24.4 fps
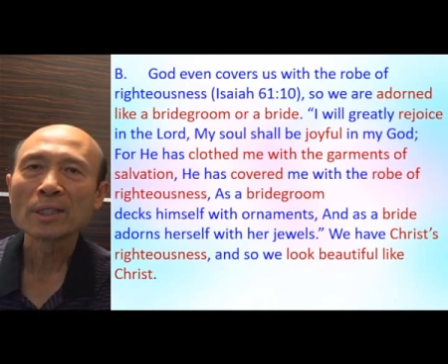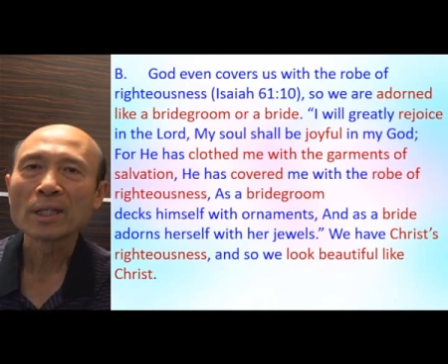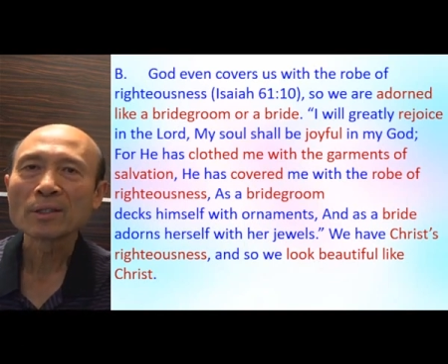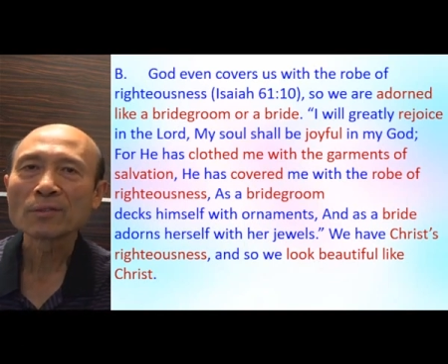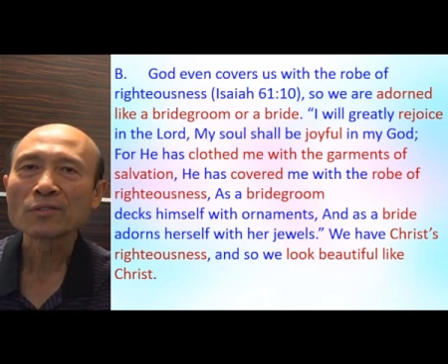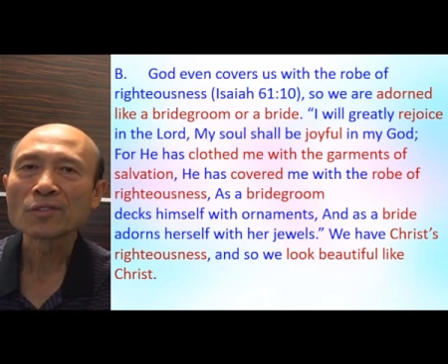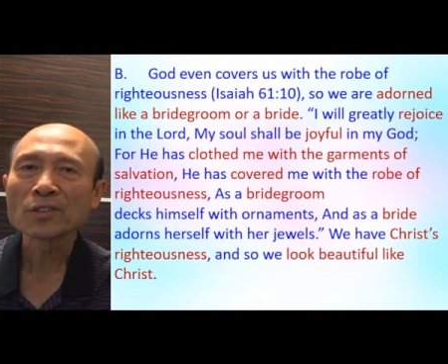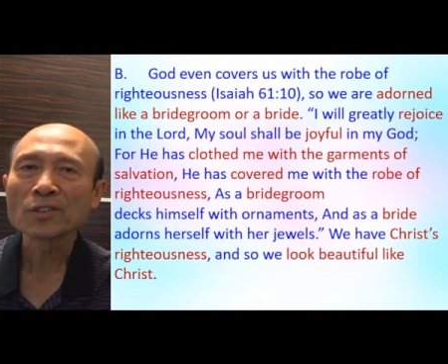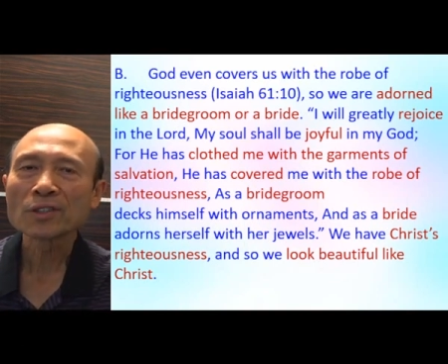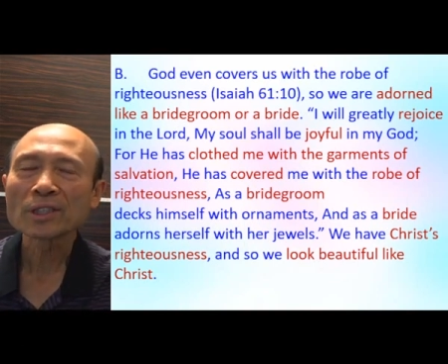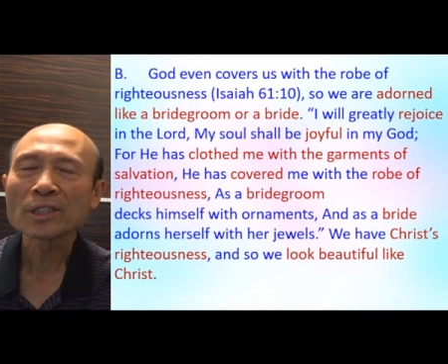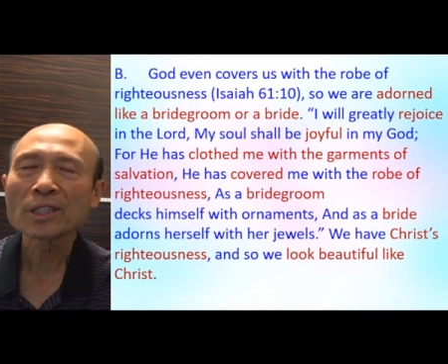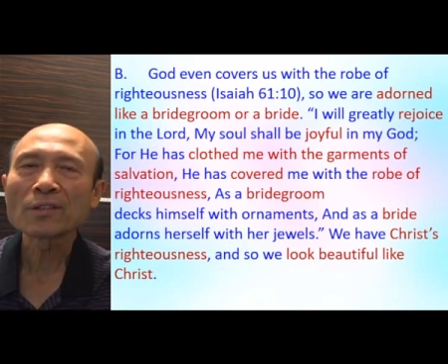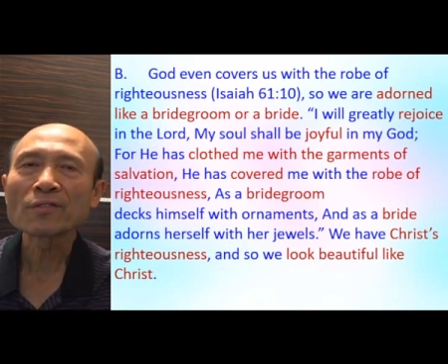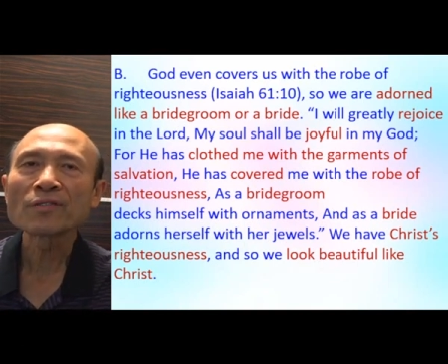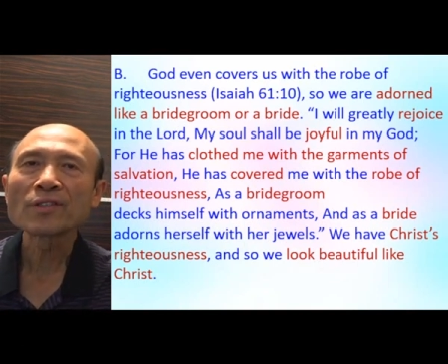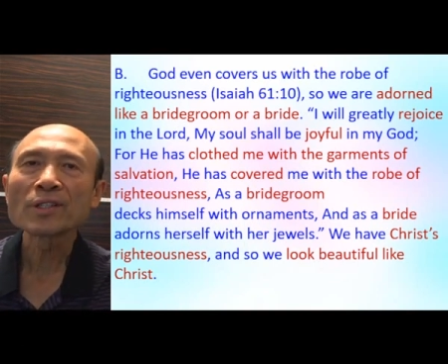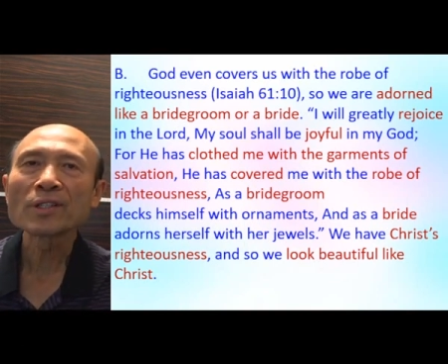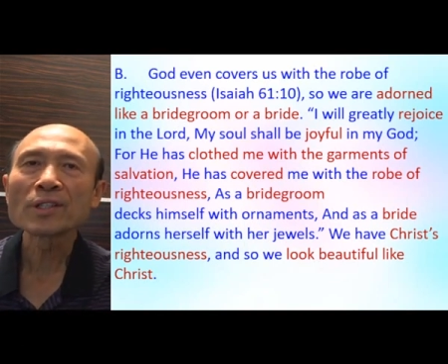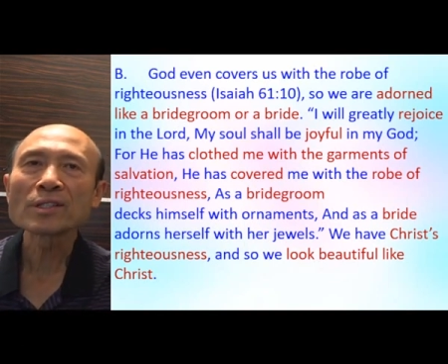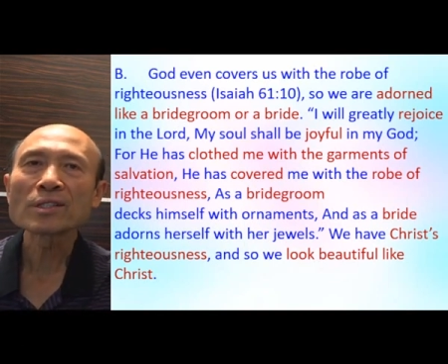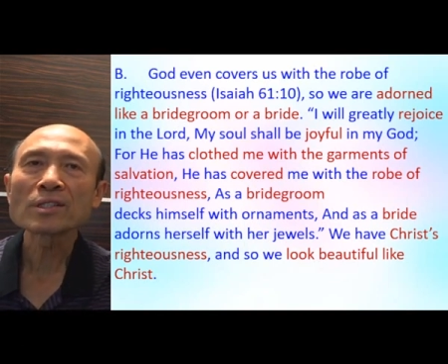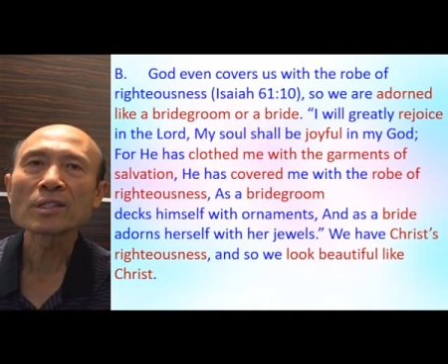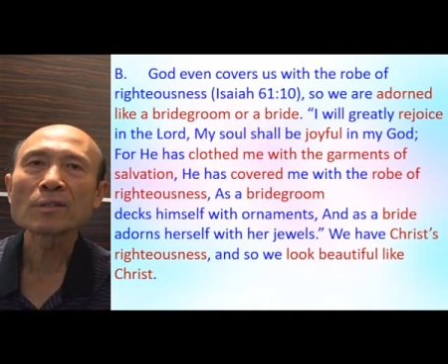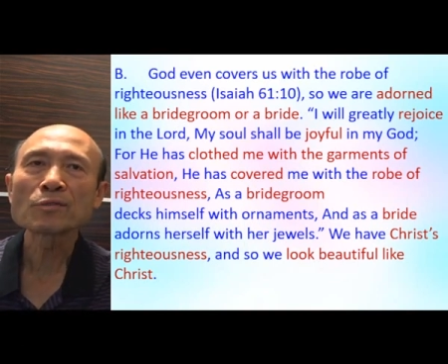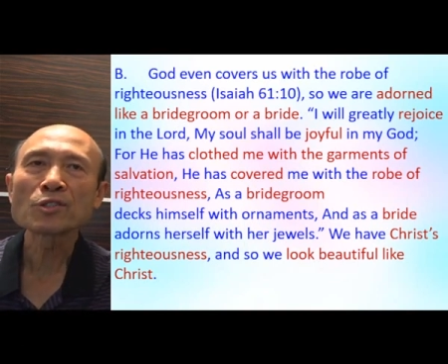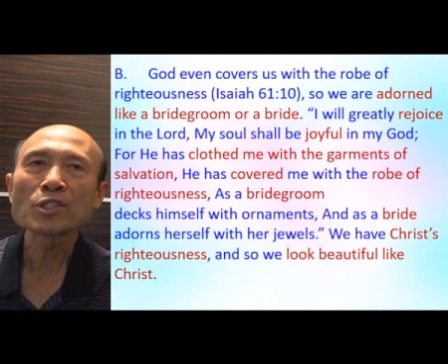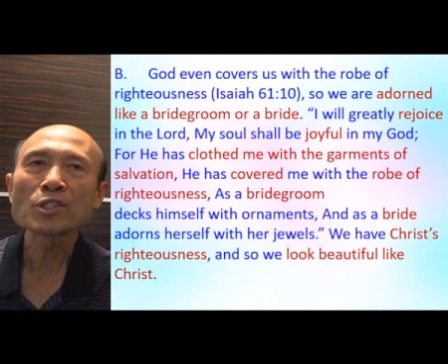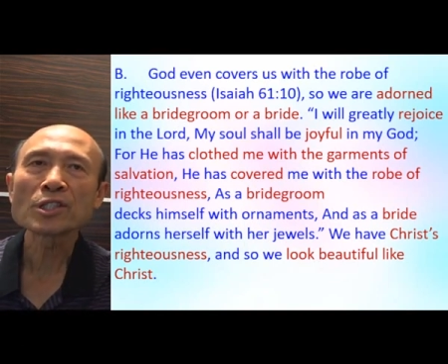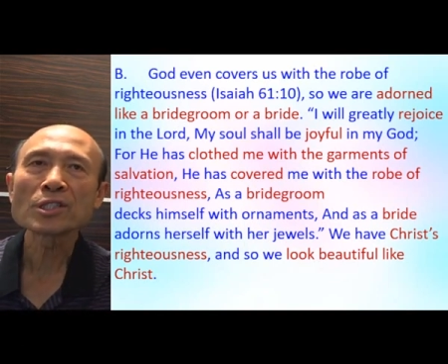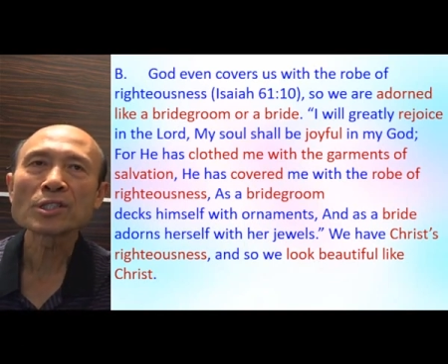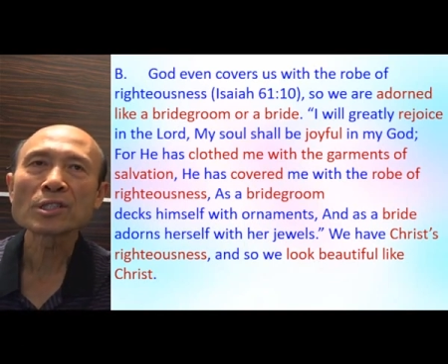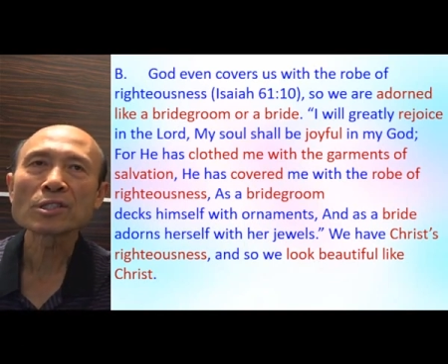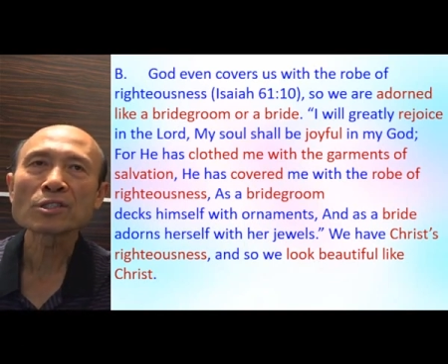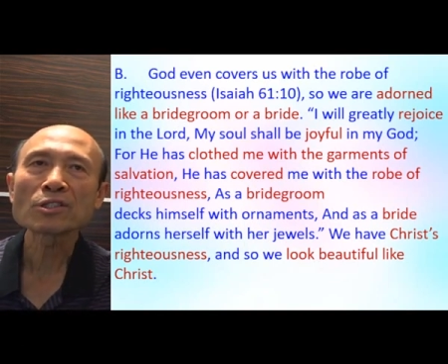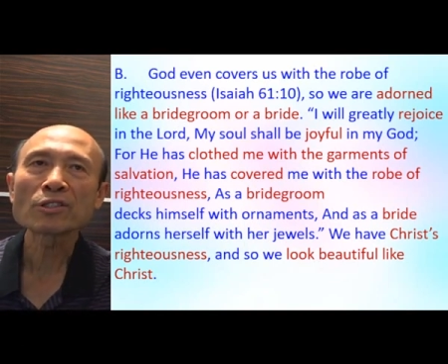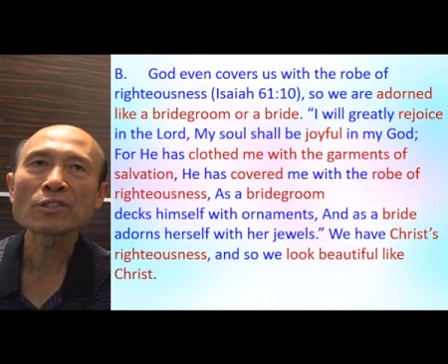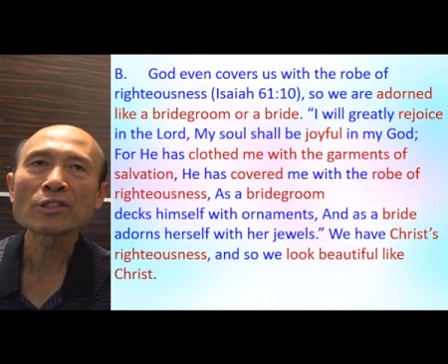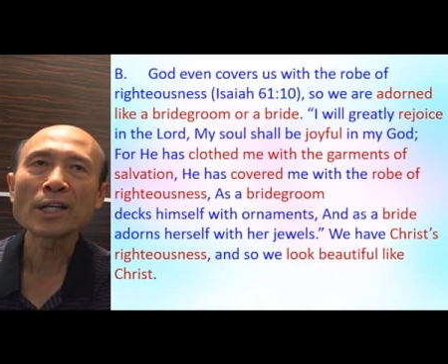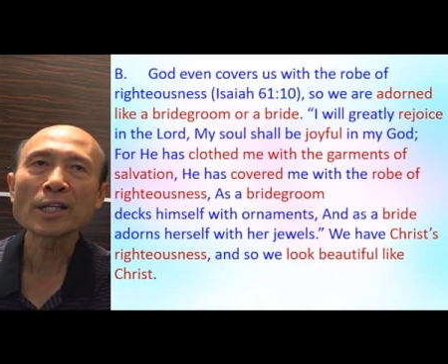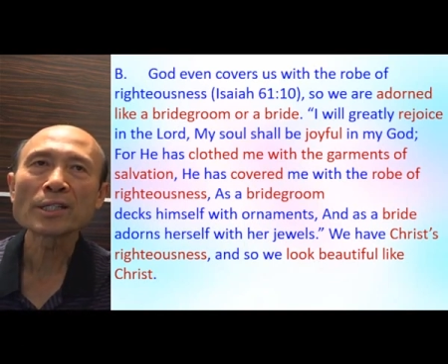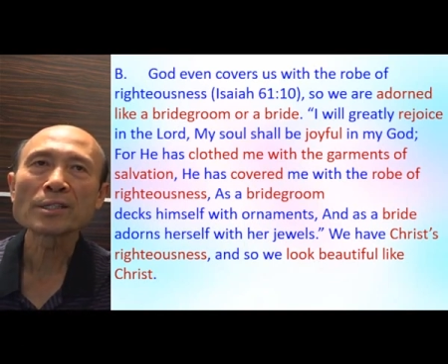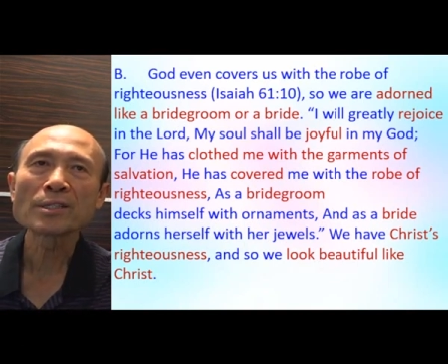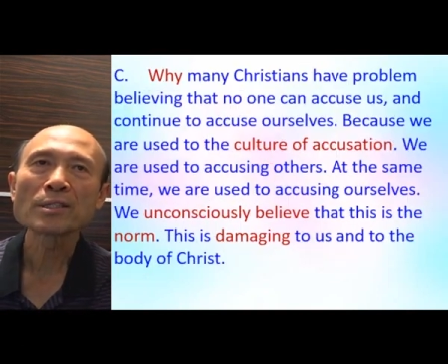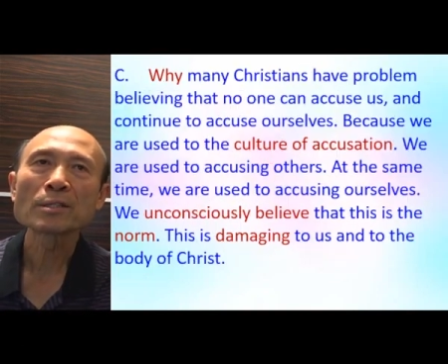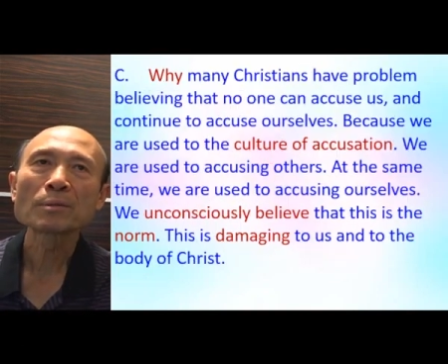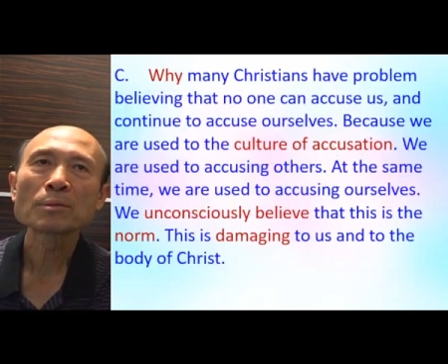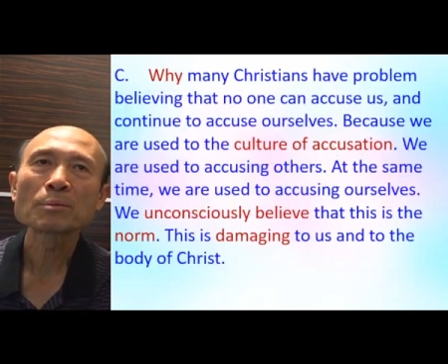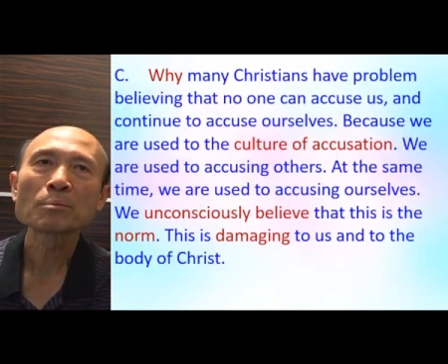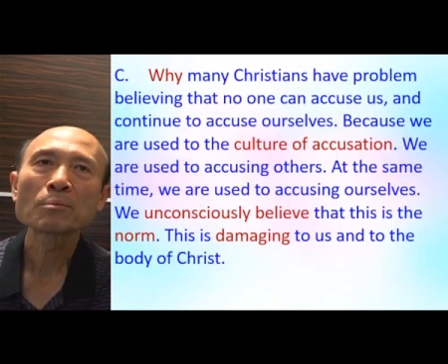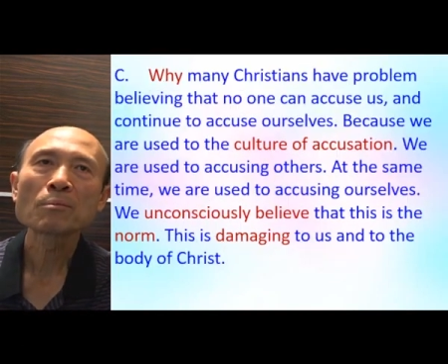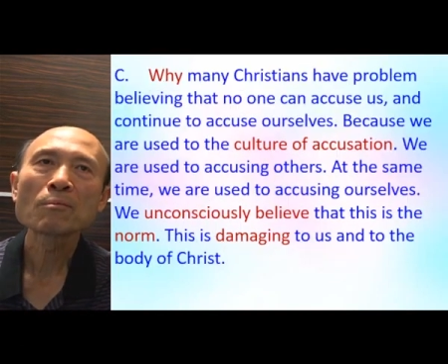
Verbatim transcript: forgiveness of Jesus Christ.